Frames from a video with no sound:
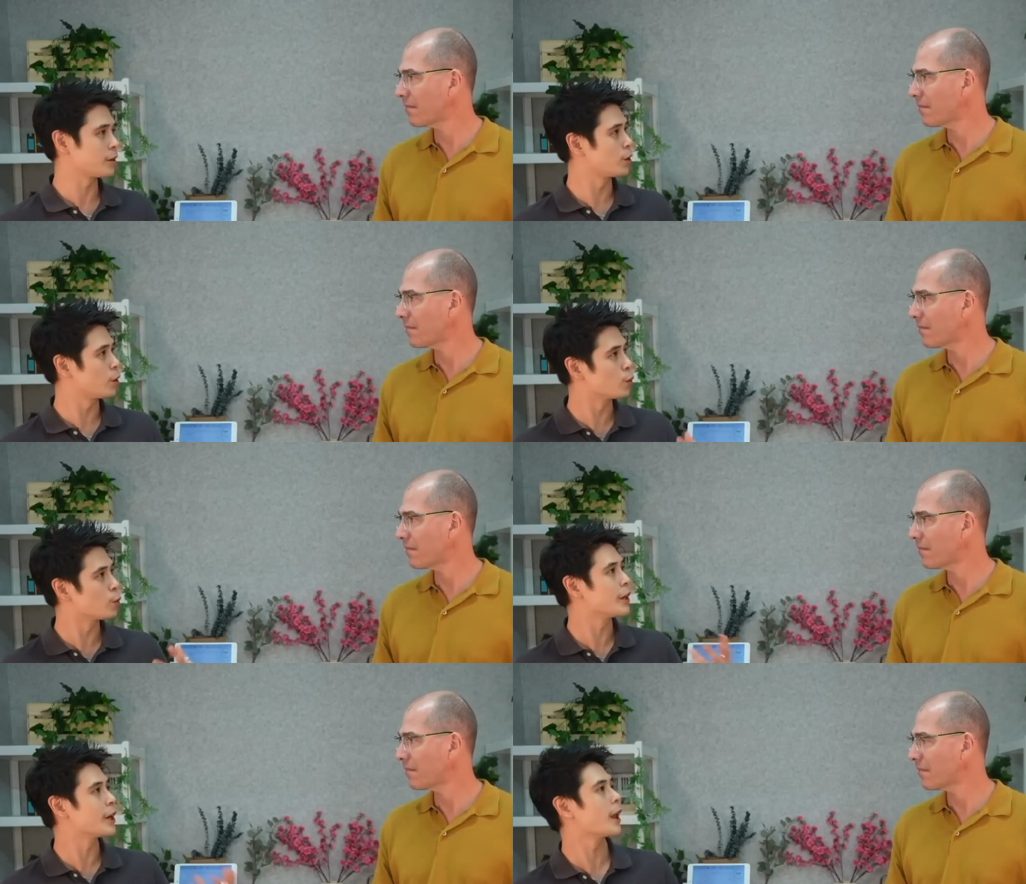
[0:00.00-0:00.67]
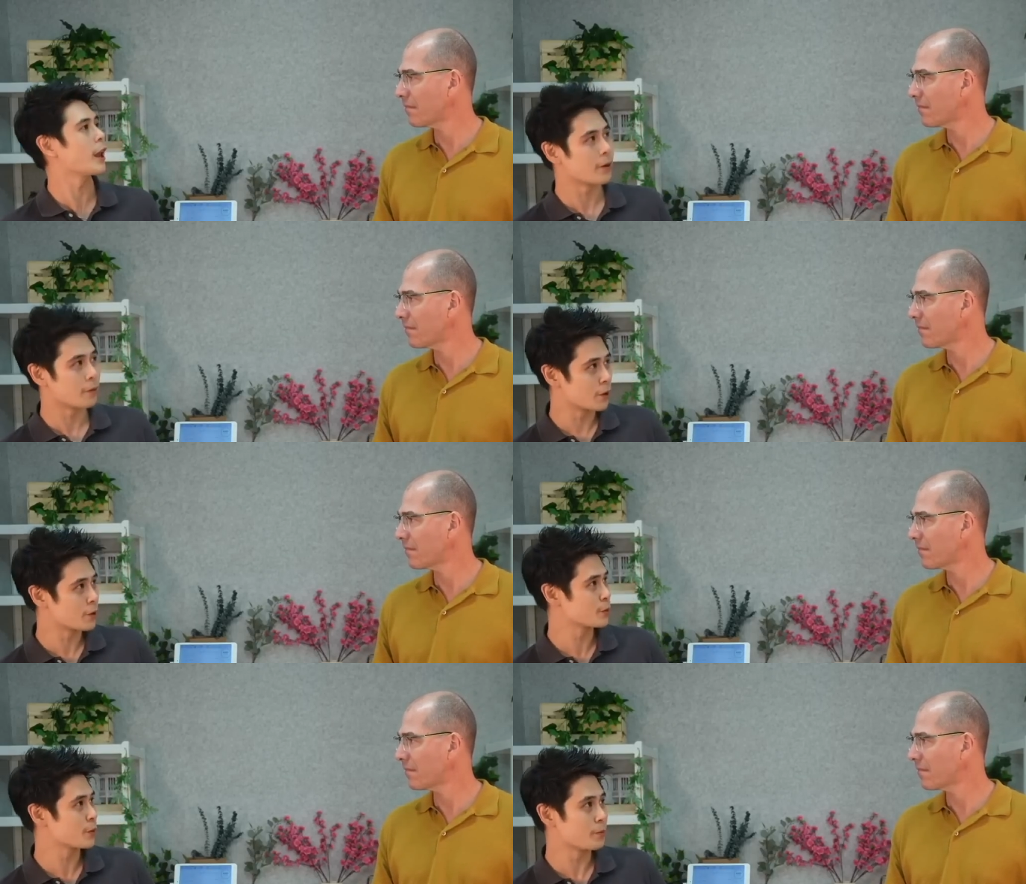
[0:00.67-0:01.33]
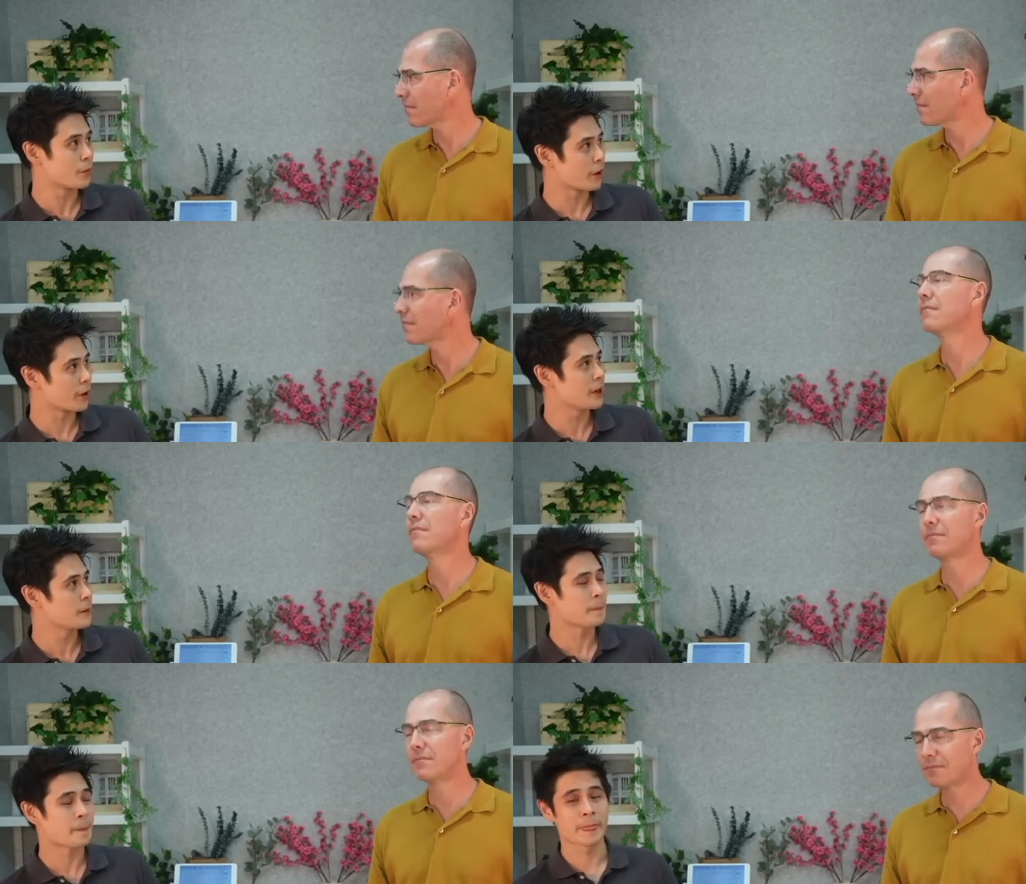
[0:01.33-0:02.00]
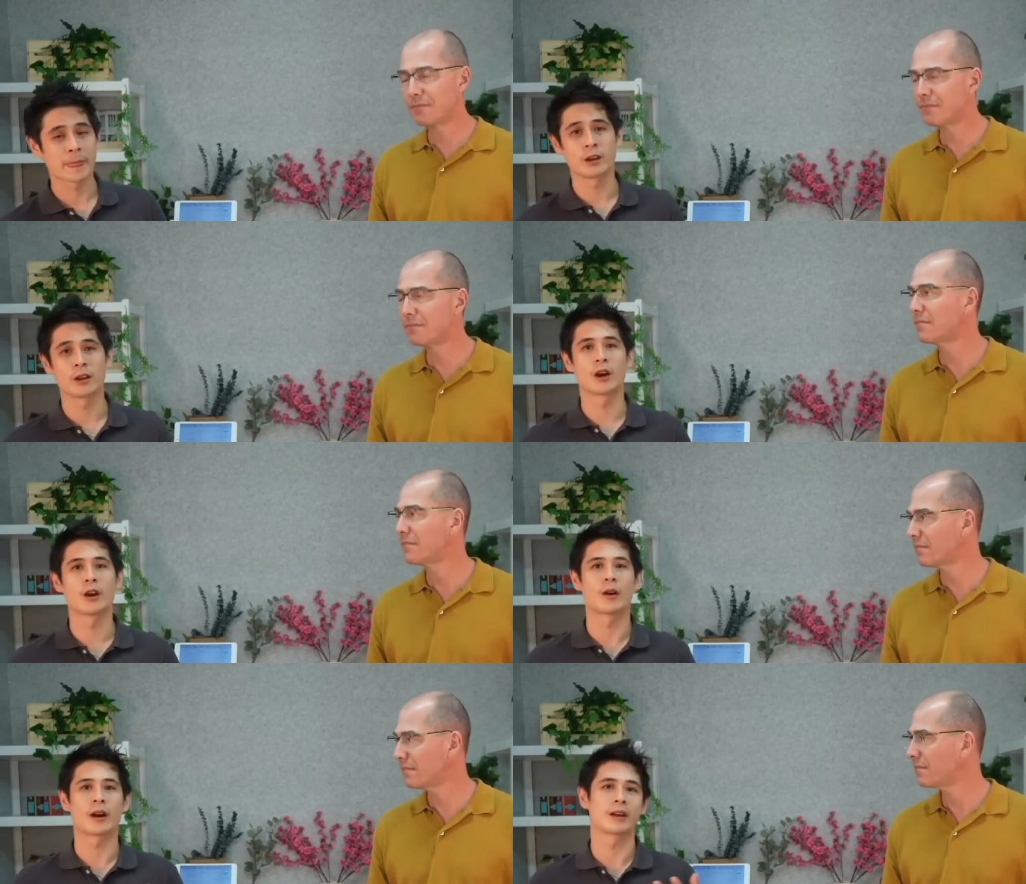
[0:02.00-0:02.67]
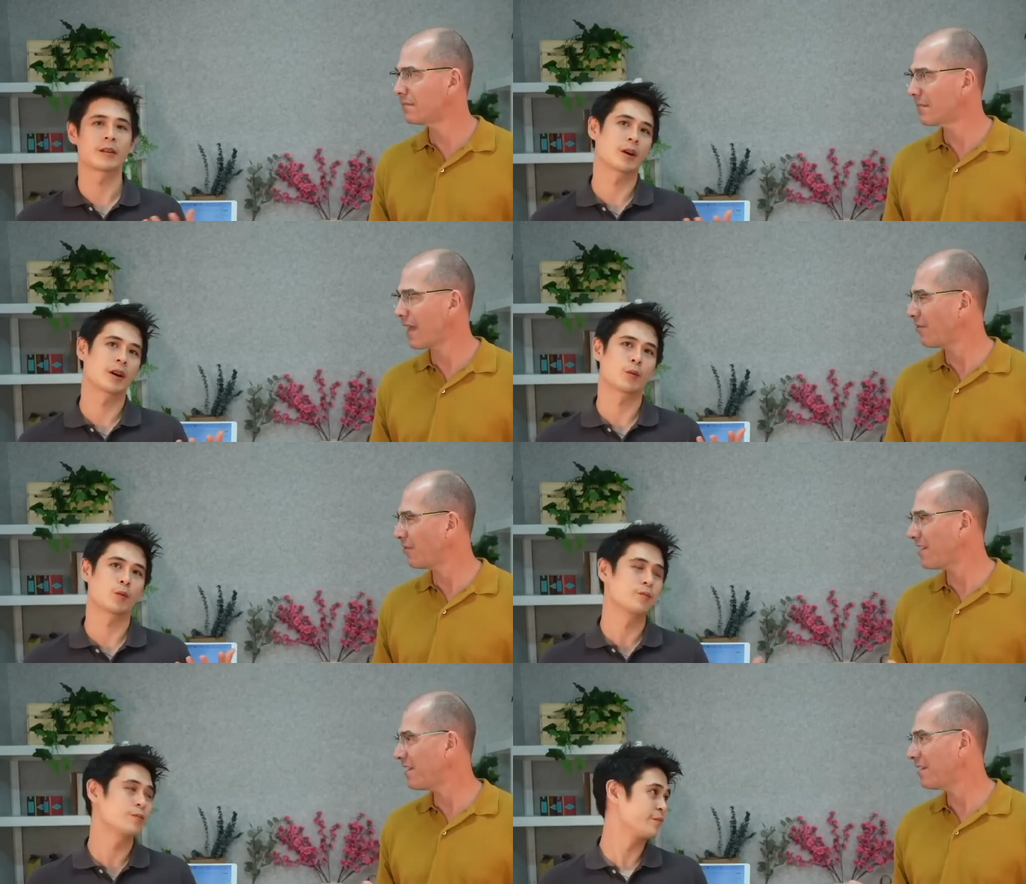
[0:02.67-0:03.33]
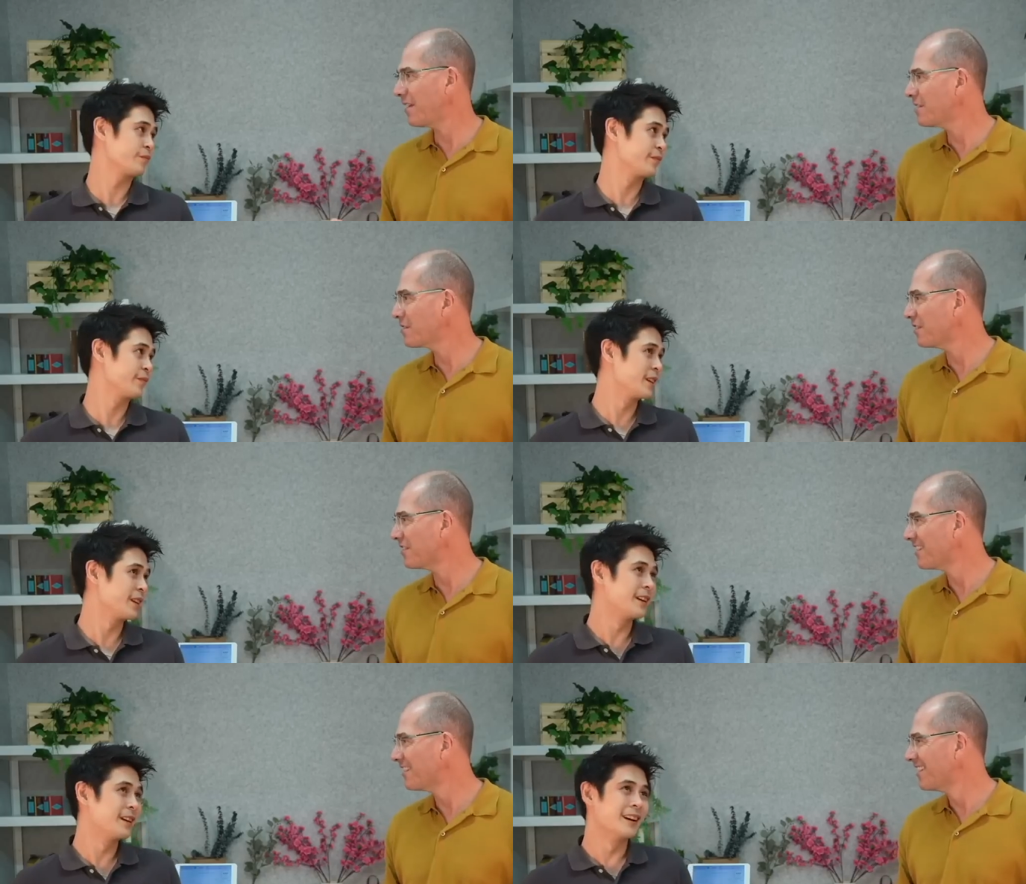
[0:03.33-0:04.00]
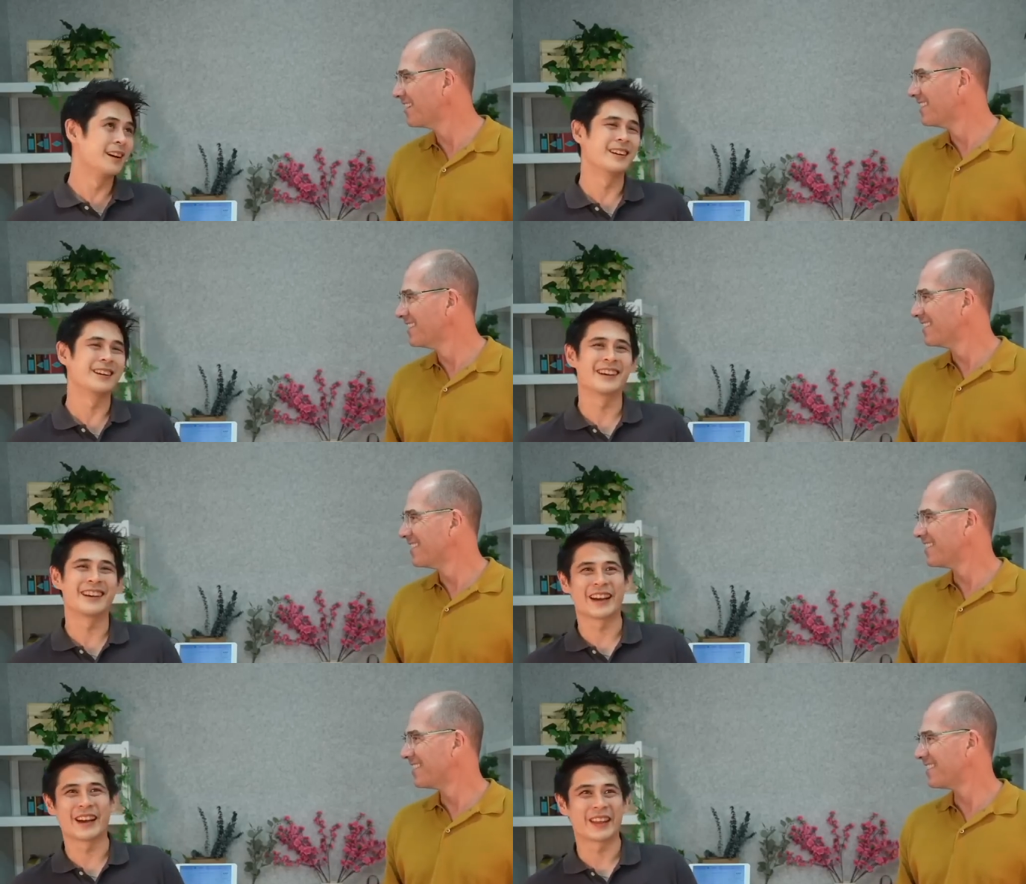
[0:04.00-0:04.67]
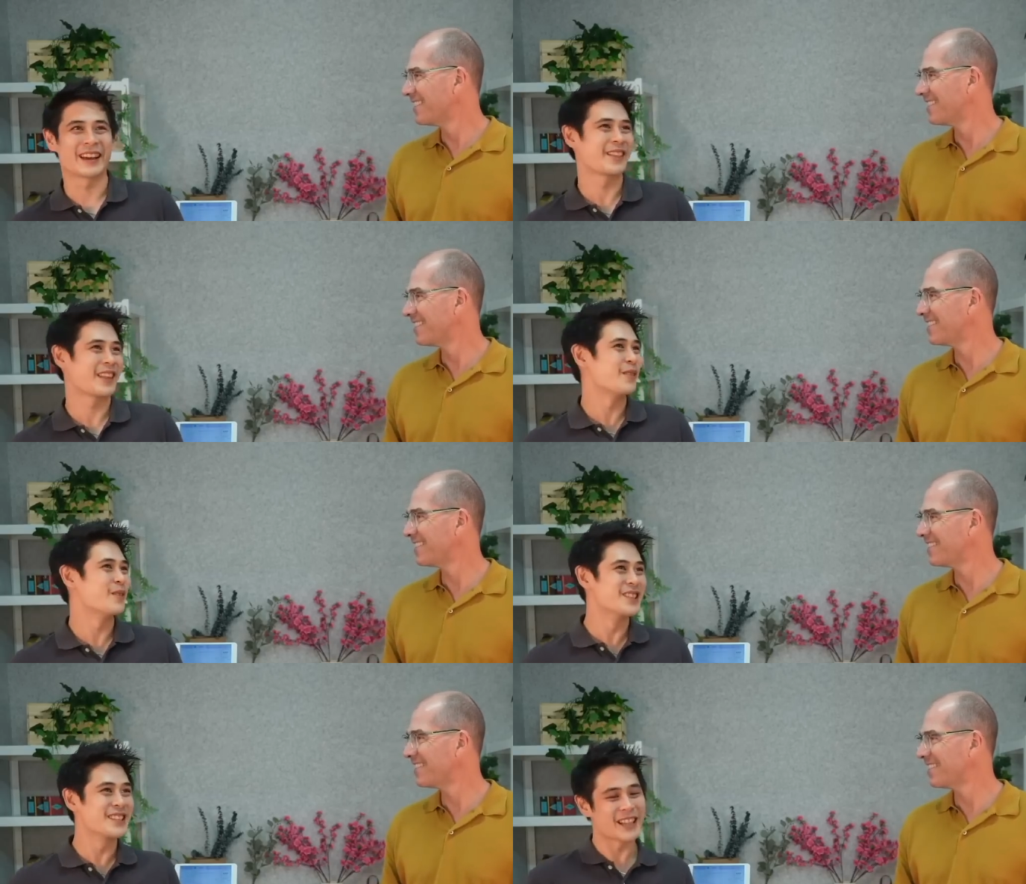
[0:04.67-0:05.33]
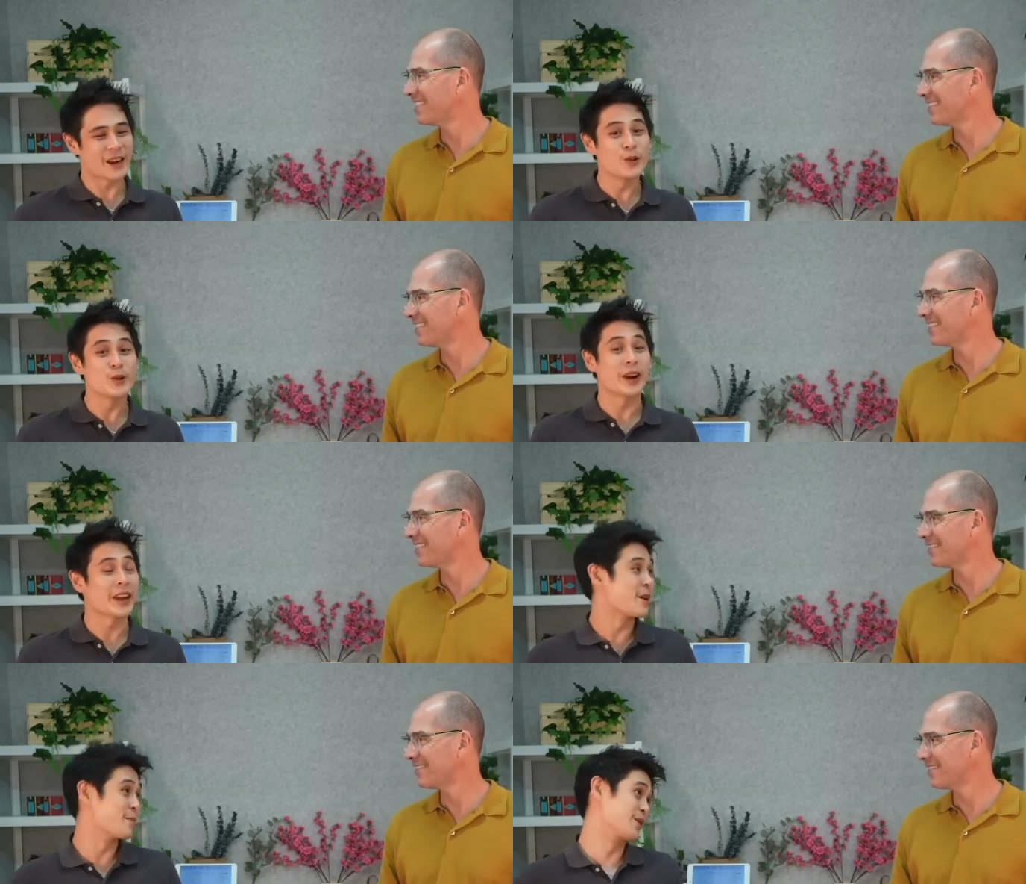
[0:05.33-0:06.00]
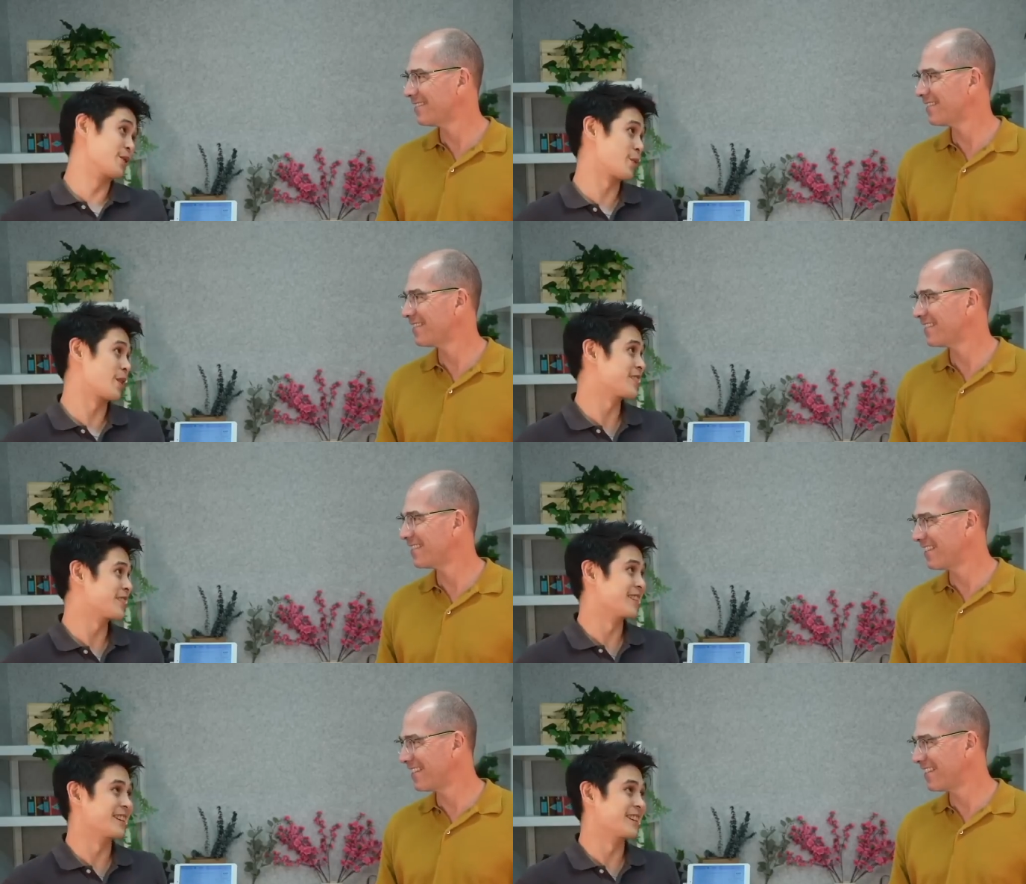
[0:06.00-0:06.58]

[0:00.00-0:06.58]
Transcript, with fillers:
Speaker 1: could we get light roast with body? Mm. You know, I. And did it taste good? yeah, that that was that was what came into question,